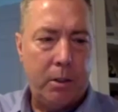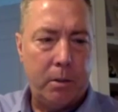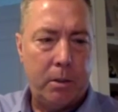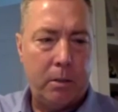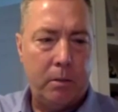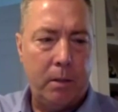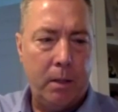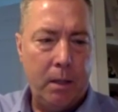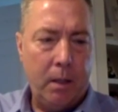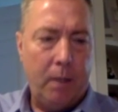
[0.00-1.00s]
lean towards
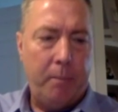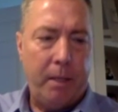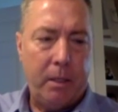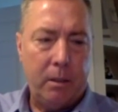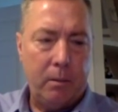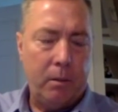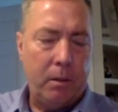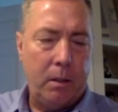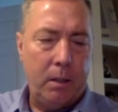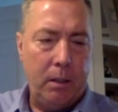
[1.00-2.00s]
doing a patient
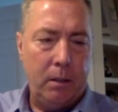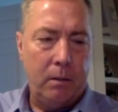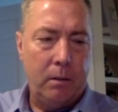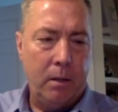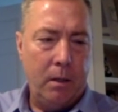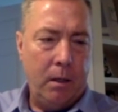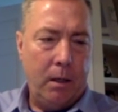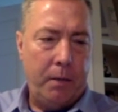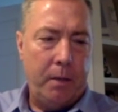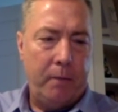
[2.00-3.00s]
with the, either
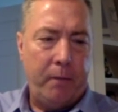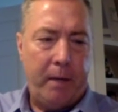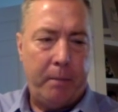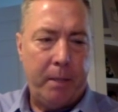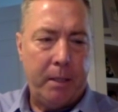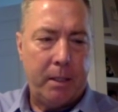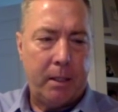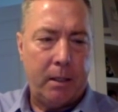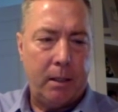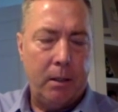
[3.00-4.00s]
a thin flap
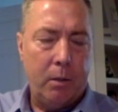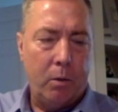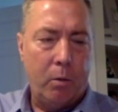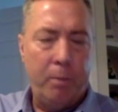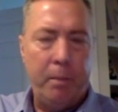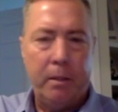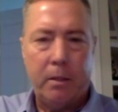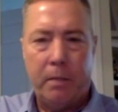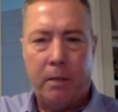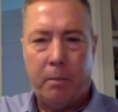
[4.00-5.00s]
LASIK or would
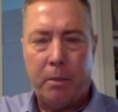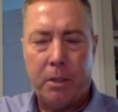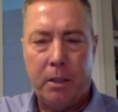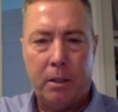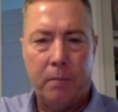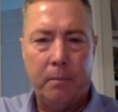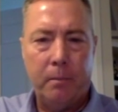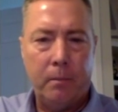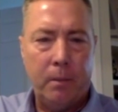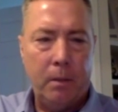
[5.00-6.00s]
be a smile
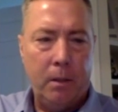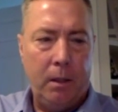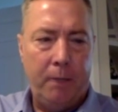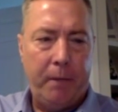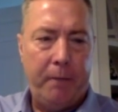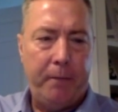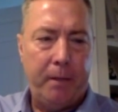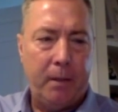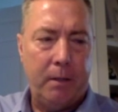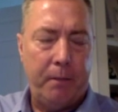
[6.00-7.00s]
procedure if they
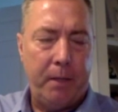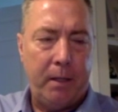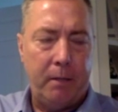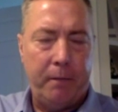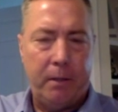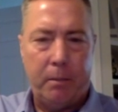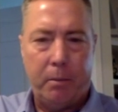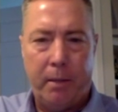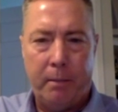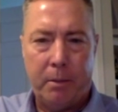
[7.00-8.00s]
fit if they can fit
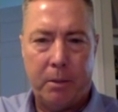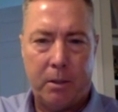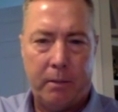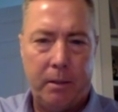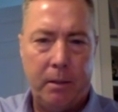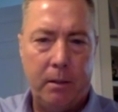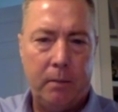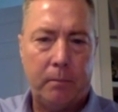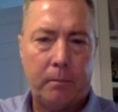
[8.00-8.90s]
the parameters of it.